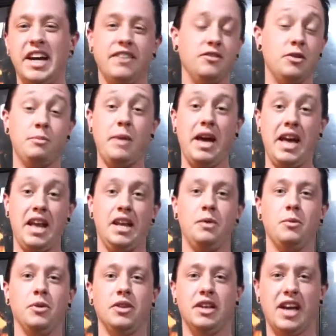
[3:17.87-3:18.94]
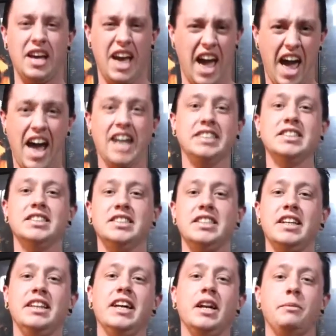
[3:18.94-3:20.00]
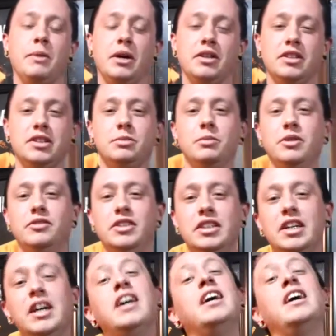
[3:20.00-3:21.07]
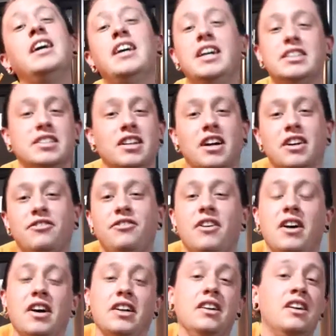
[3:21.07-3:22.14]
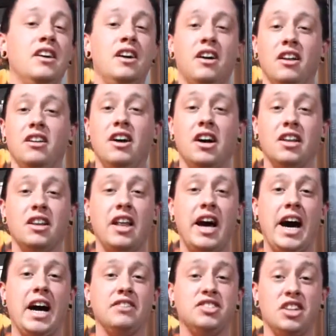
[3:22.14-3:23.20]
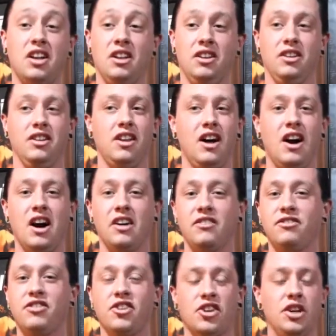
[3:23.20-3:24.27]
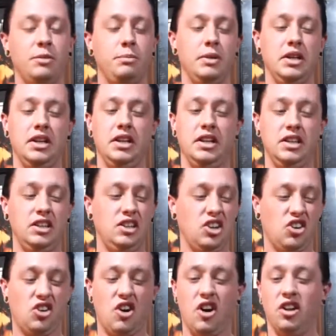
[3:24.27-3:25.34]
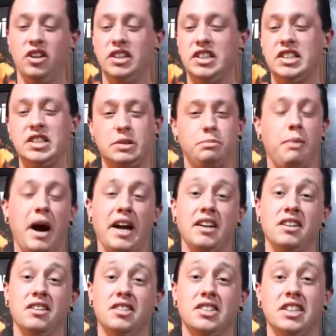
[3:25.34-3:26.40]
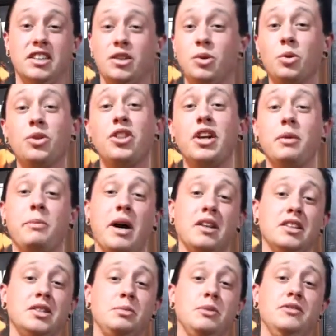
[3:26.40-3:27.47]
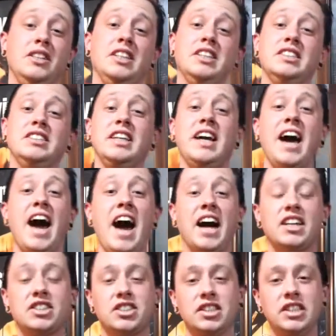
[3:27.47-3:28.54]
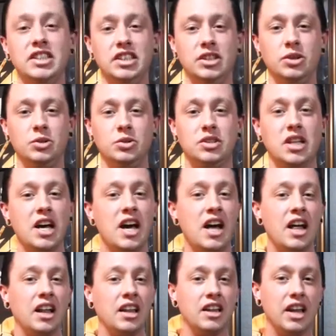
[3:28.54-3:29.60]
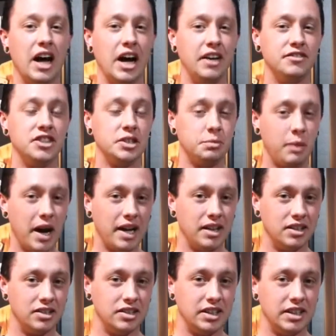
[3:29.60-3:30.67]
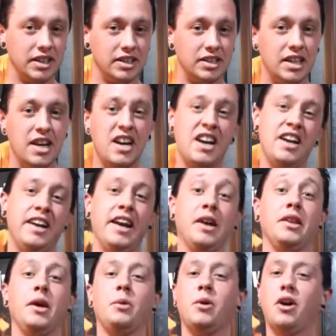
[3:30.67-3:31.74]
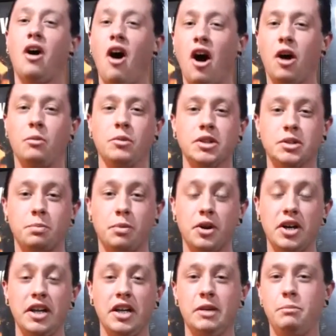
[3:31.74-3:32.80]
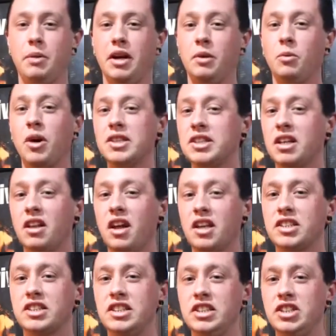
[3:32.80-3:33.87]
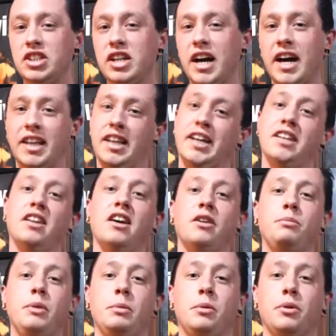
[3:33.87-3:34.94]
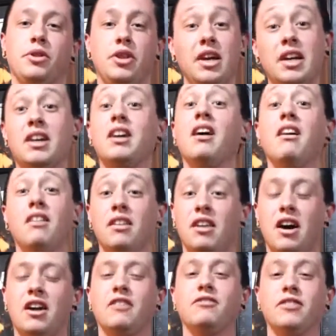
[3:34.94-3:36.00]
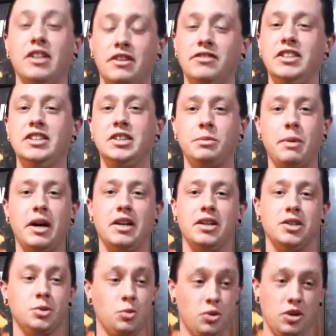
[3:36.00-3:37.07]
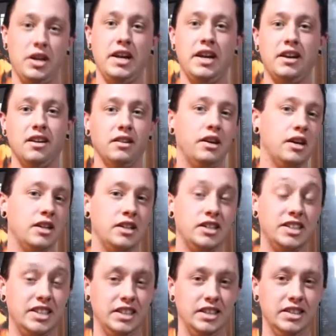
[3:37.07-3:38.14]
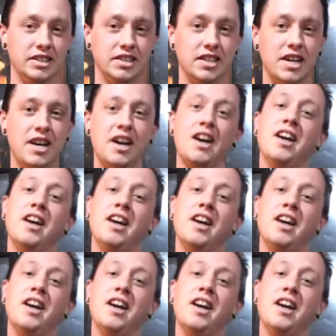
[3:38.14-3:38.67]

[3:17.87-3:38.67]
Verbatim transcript: I haven't met anyone that hasn't said that about this movie. It's a lot of fun, a lot of laughs, a lot of creepy crawly spiders. And the cool thing about this movie is they actually used live spiders in it. Now they were a harmless breed, but it wasn't a lot of CGI like a lot of people think. A lot of living spiders were in a lot of the scenes.